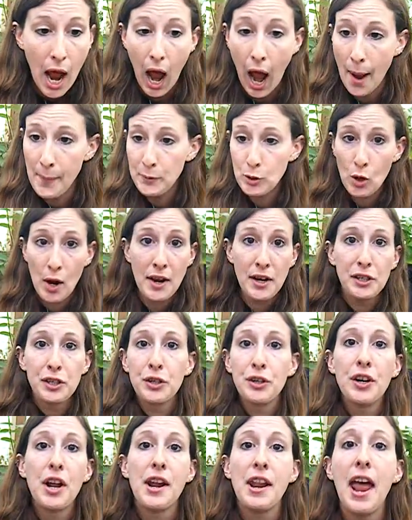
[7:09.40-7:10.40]
I'm trying to
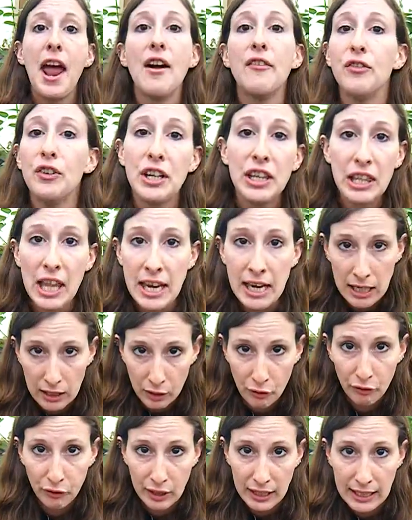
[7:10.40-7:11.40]
turn on every light
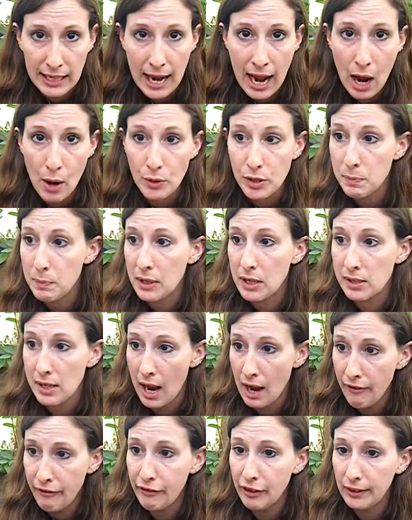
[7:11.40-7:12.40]
in the freaking house because
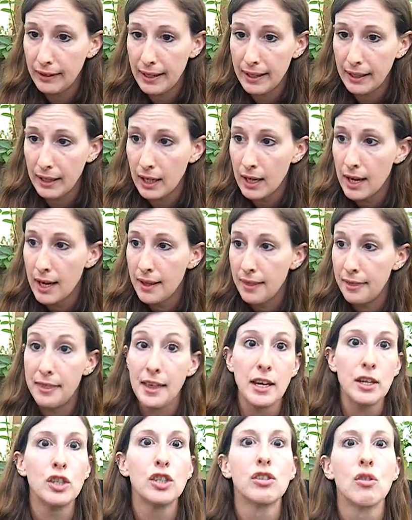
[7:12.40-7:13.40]
I feel like
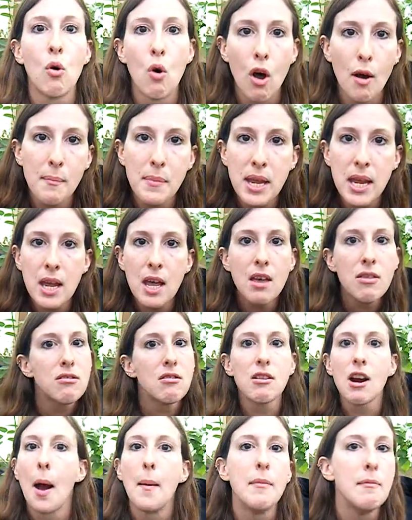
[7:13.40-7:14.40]
they saw me.
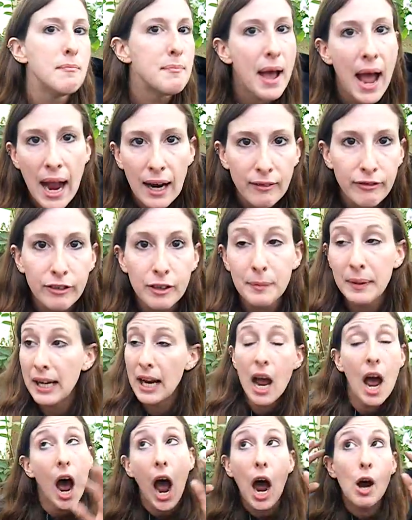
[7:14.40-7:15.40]
They're coming back for
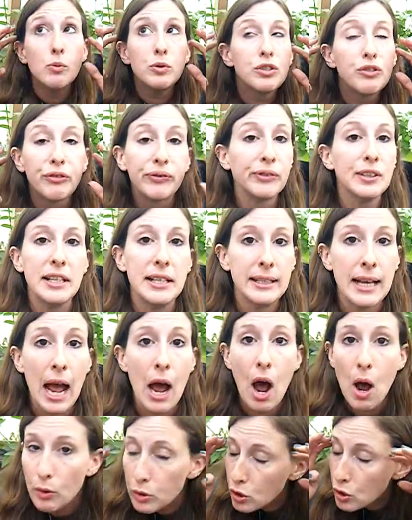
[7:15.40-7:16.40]
me. I was freaked
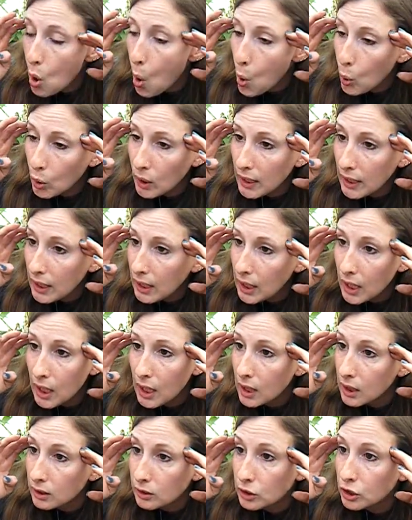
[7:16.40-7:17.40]
out. I was totally
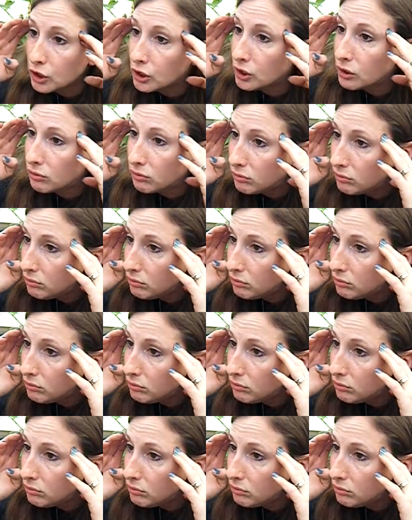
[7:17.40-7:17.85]
just